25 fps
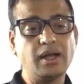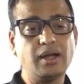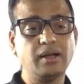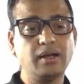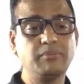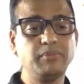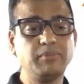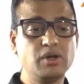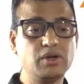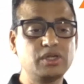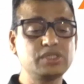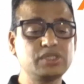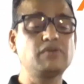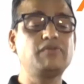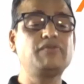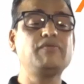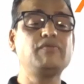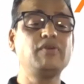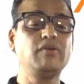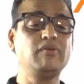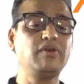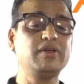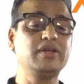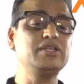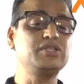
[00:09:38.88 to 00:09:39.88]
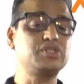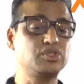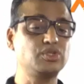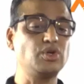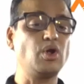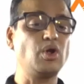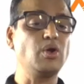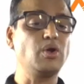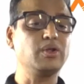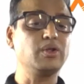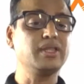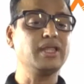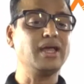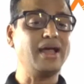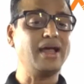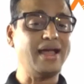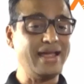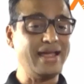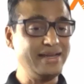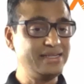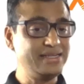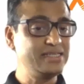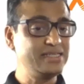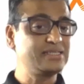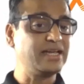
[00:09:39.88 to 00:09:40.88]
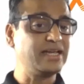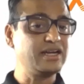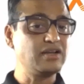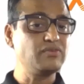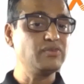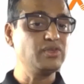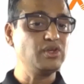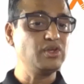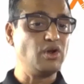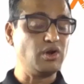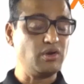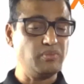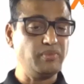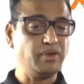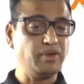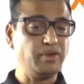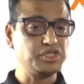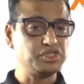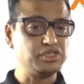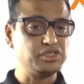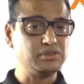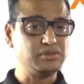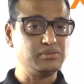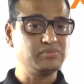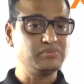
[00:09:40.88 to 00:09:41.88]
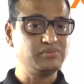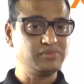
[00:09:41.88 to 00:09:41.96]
because of we're very strong on the IT side of the automation,